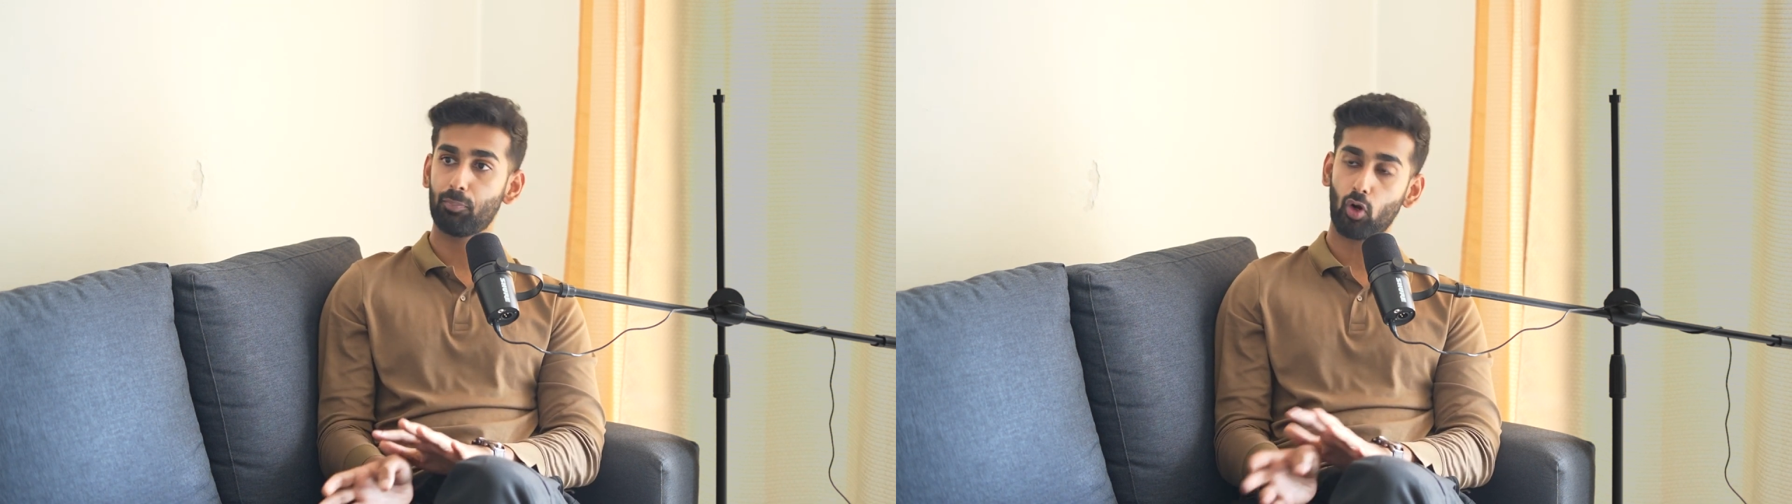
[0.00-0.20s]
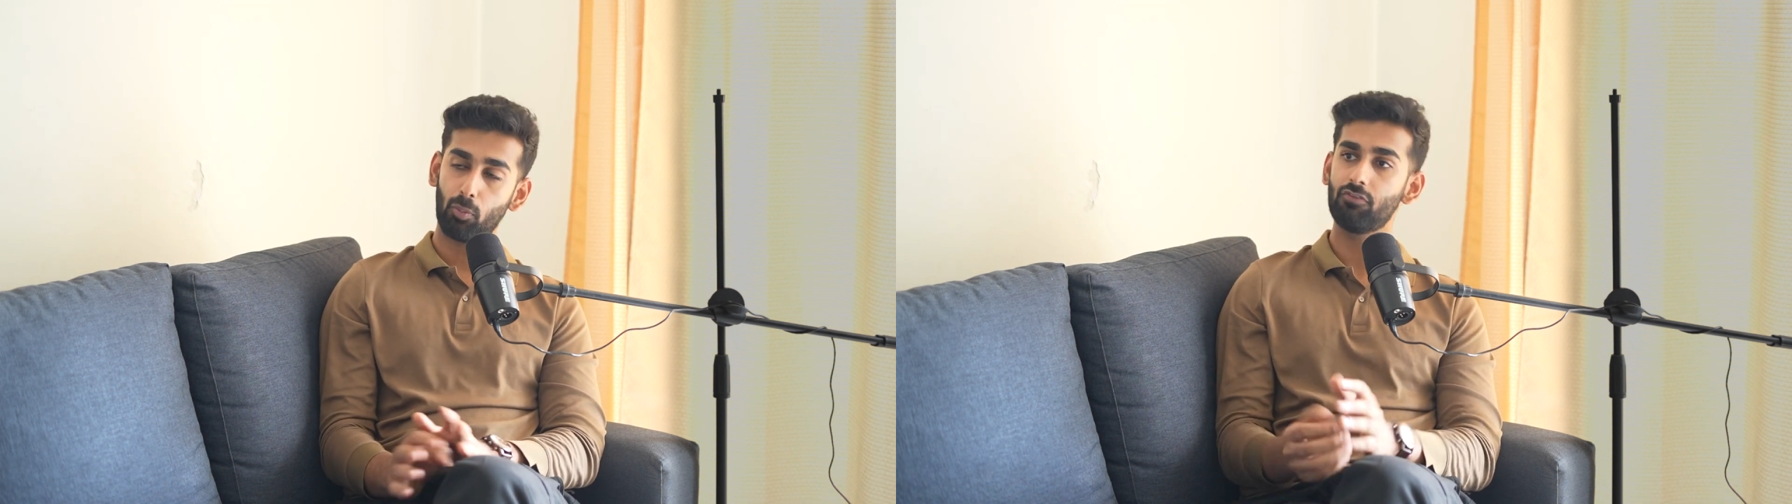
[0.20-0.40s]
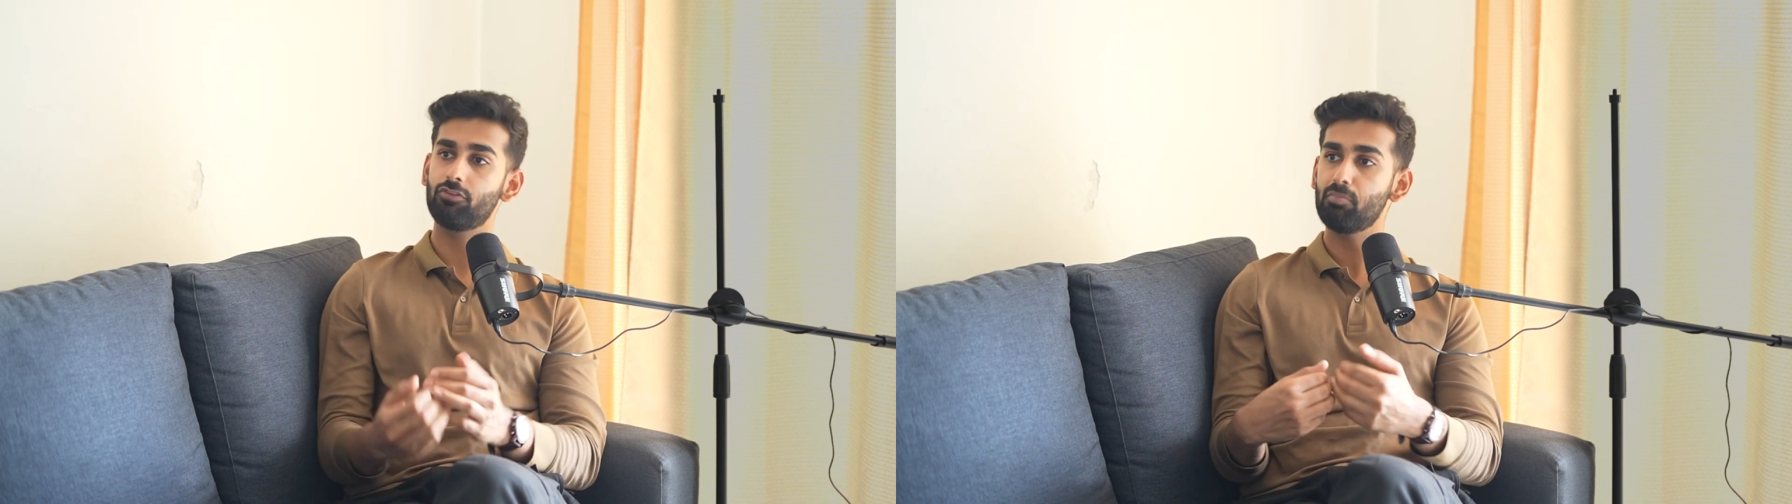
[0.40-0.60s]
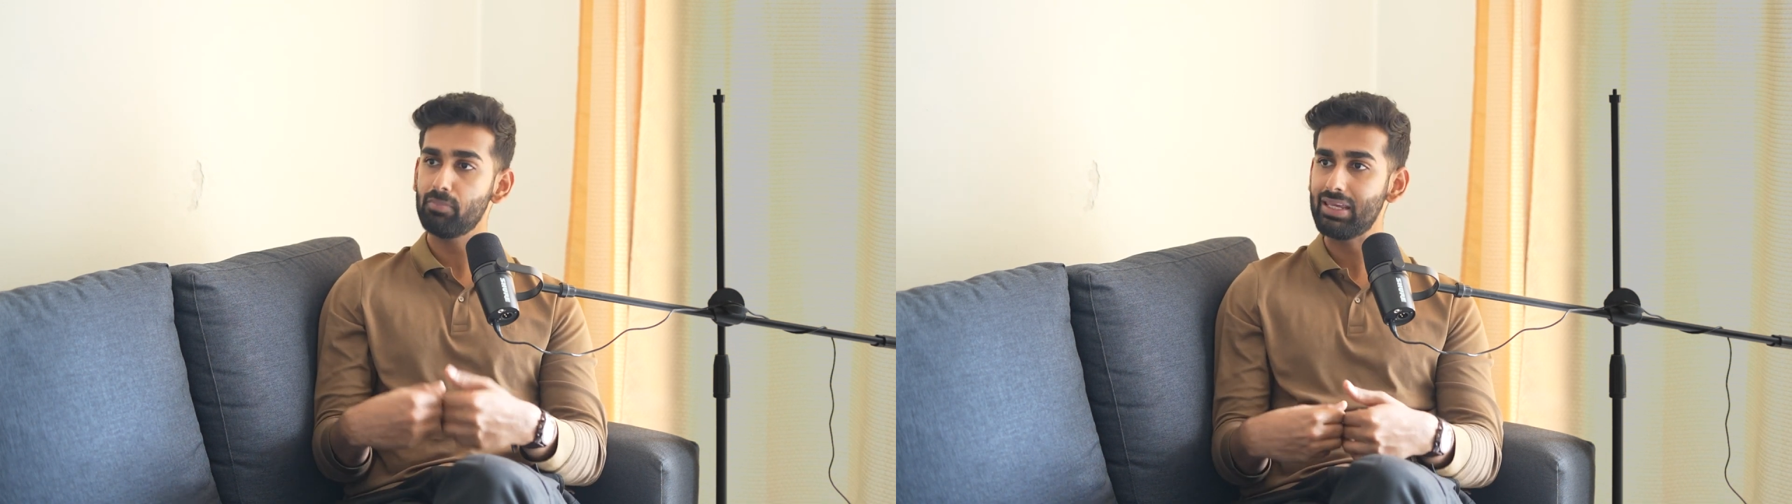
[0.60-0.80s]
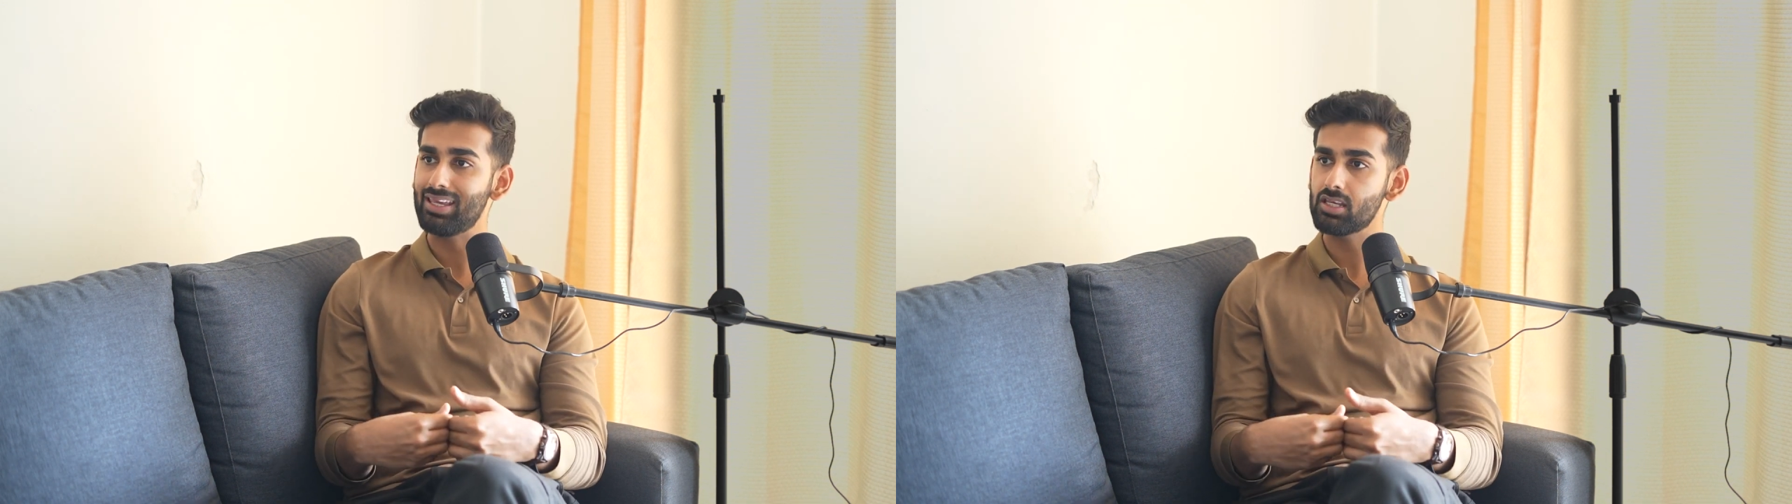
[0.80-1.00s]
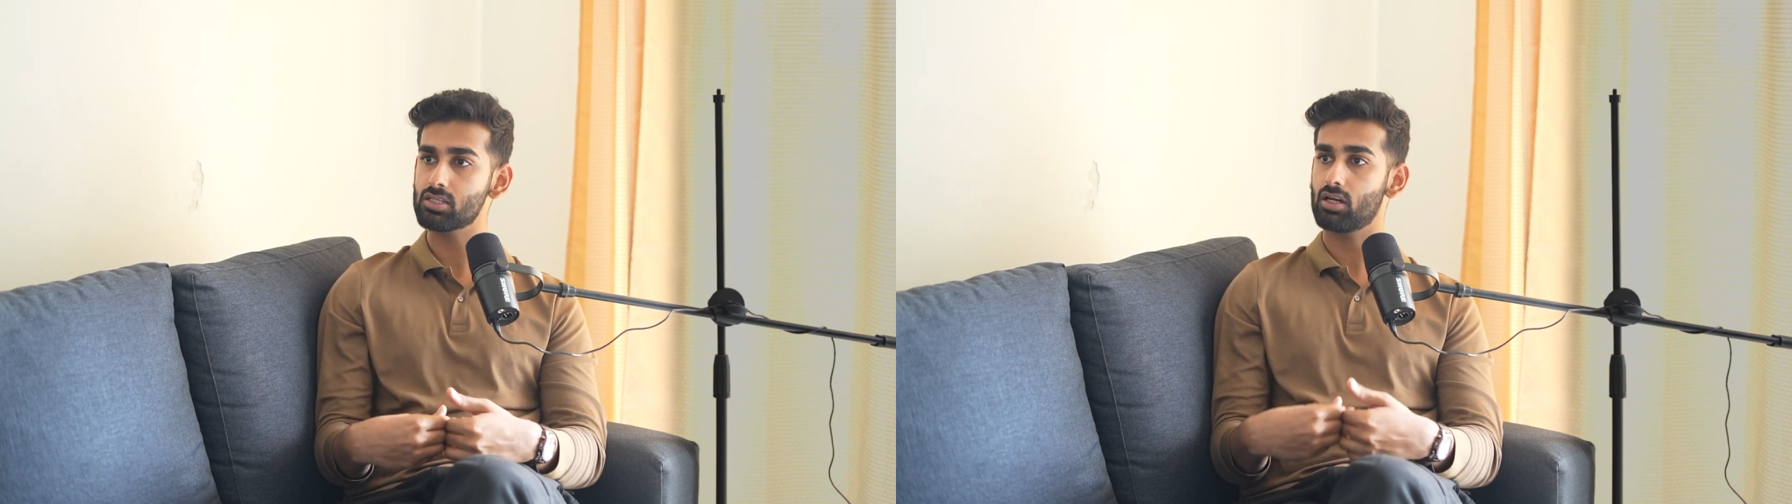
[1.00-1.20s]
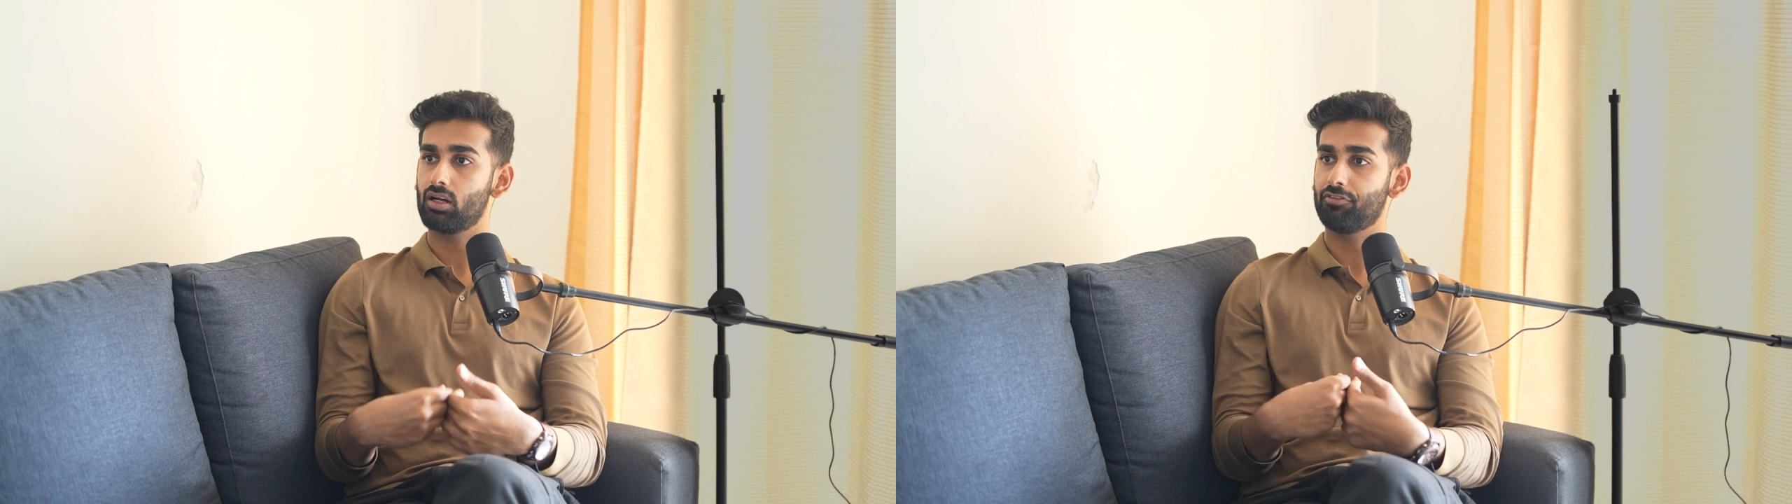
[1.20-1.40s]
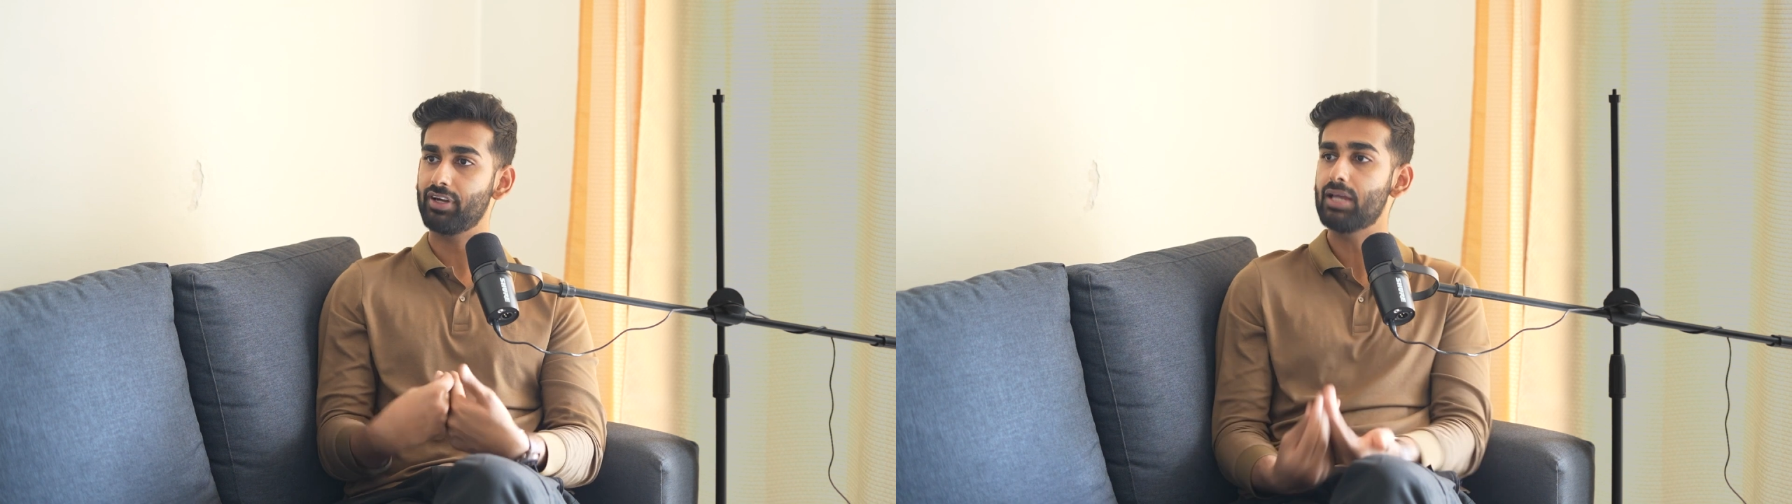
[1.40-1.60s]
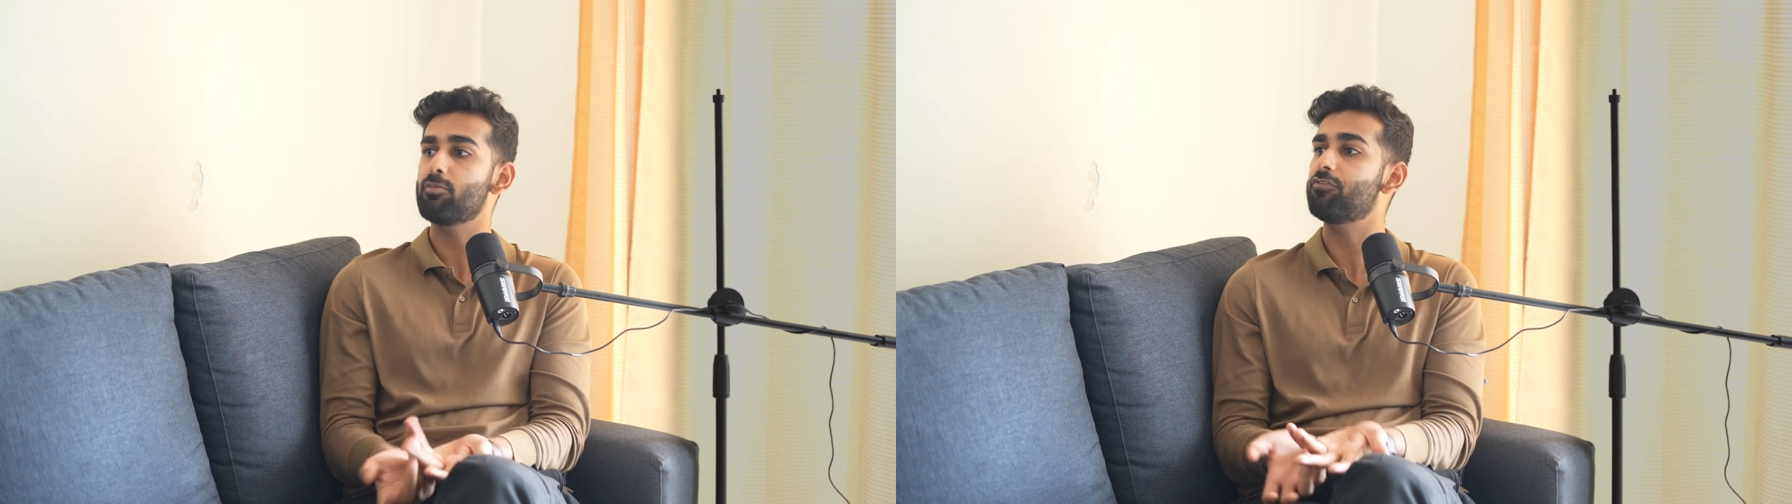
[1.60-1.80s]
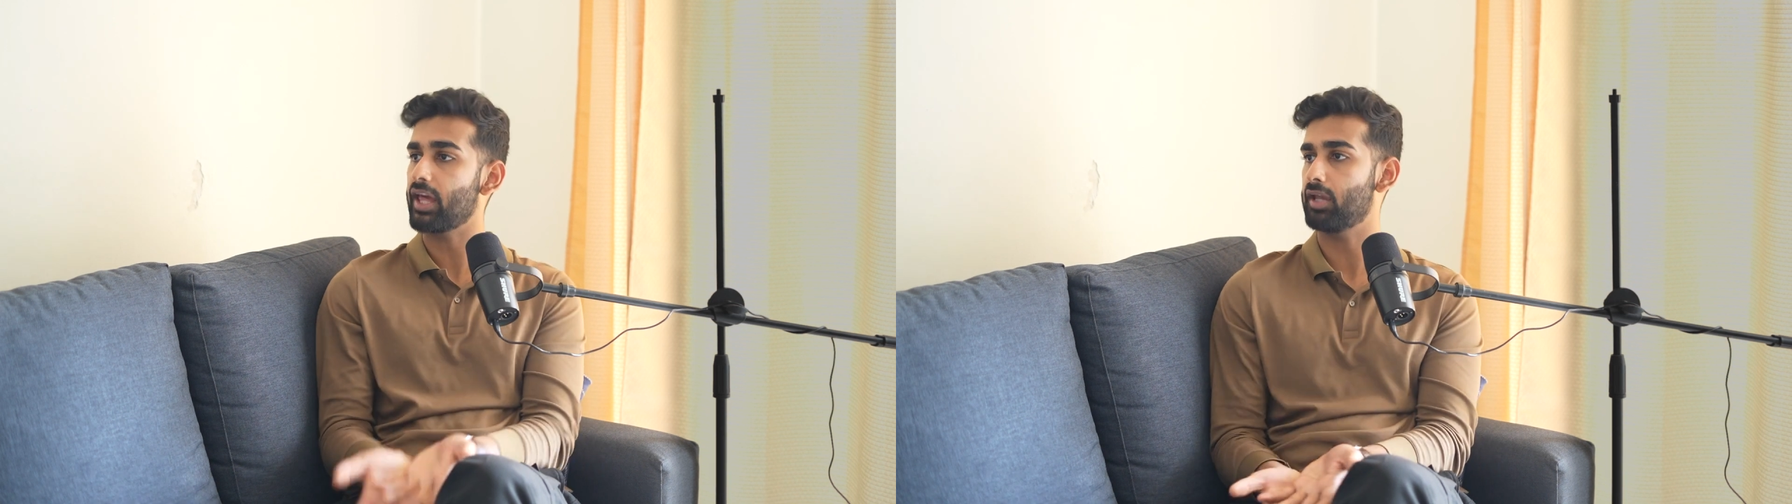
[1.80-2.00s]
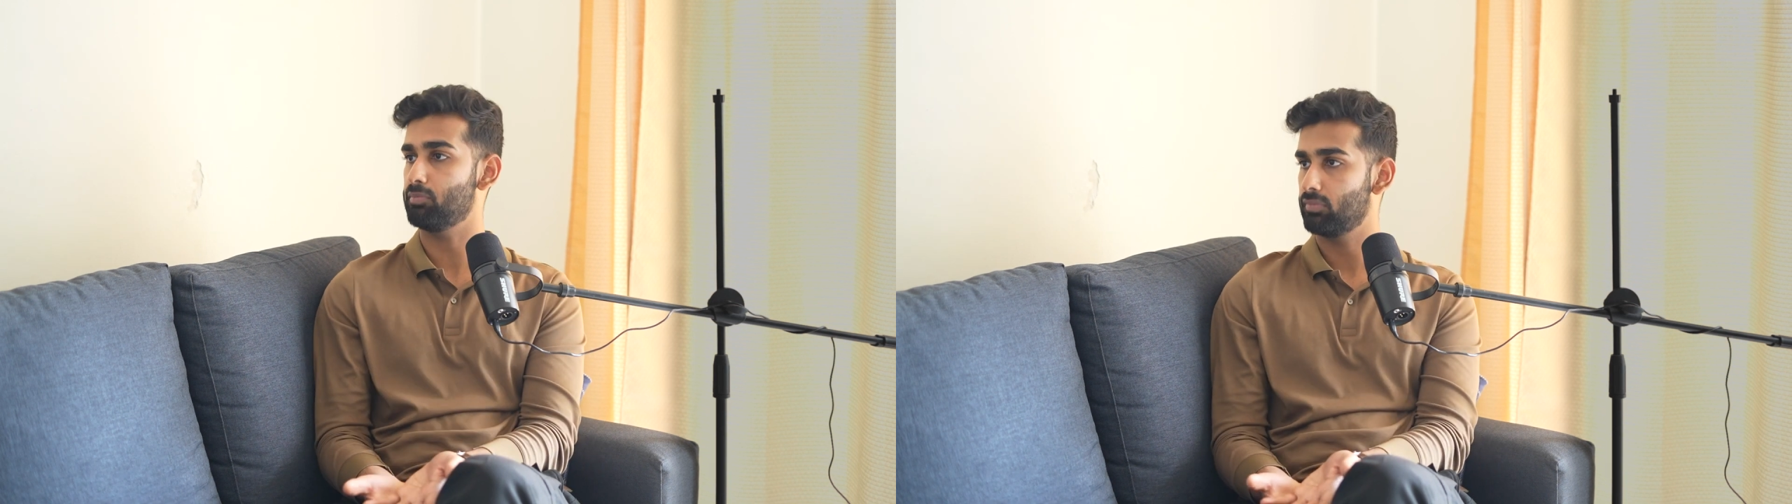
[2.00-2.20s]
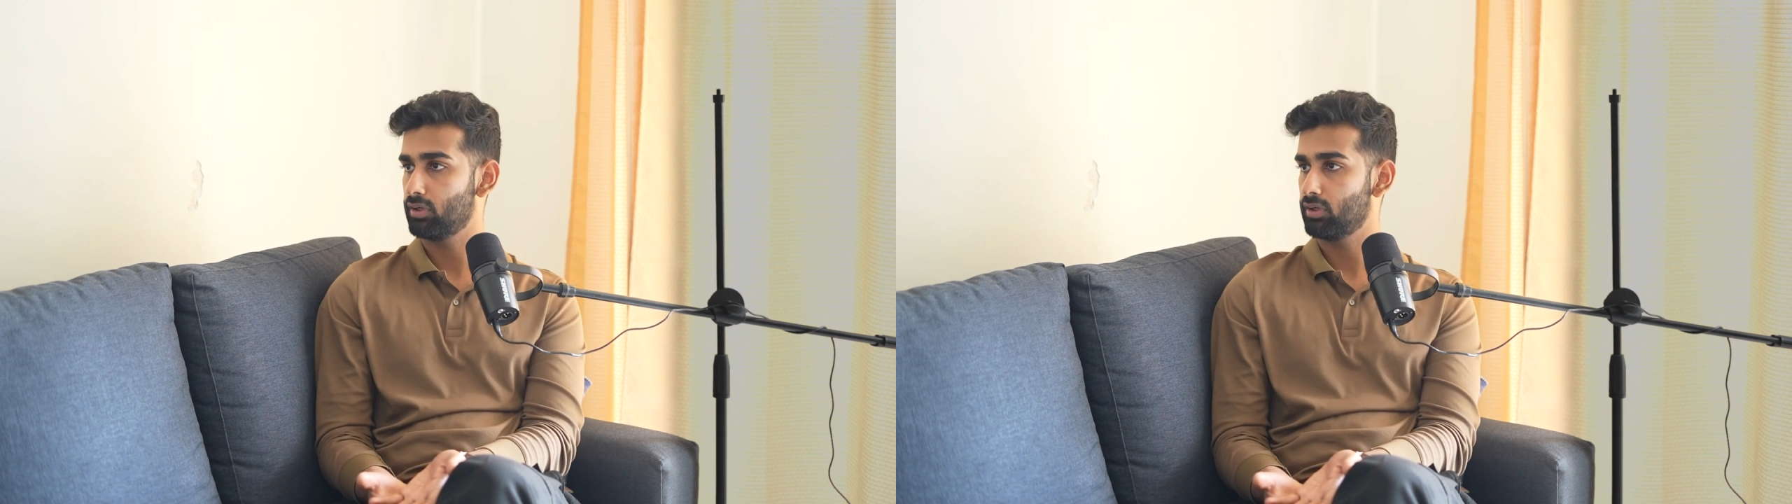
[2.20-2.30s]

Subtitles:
The problem for me is freedom of time.